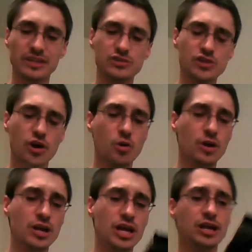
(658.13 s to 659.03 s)

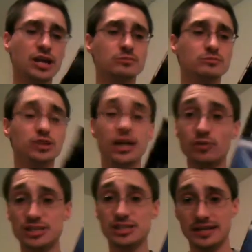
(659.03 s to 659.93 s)
So,
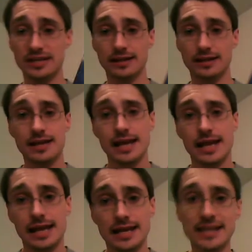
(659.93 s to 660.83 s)
generally speaking,
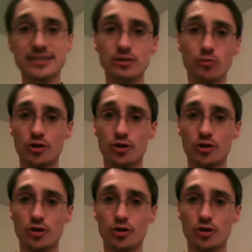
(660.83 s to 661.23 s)
is it